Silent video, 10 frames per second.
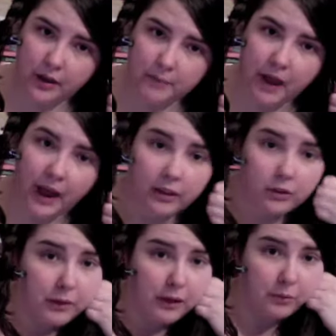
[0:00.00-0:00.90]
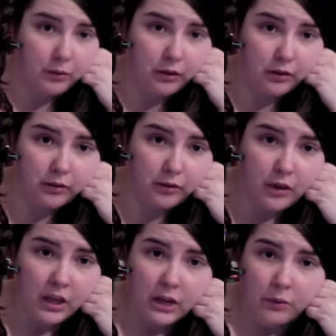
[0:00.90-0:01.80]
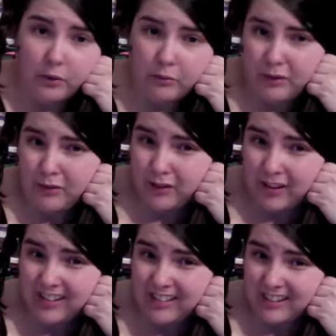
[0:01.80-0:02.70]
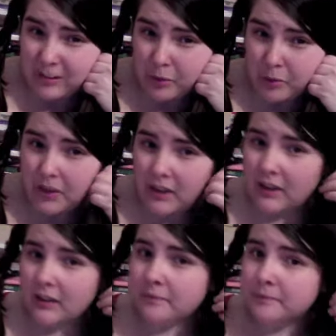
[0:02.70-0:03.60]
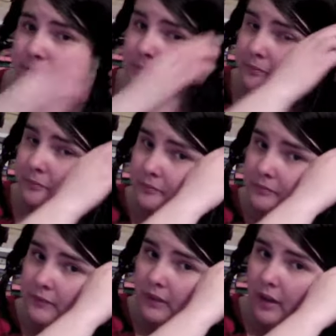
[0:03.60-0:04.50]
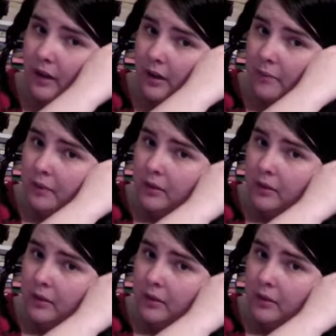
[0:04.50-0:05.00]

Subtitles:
Either way works. One way requires a little more pinning. So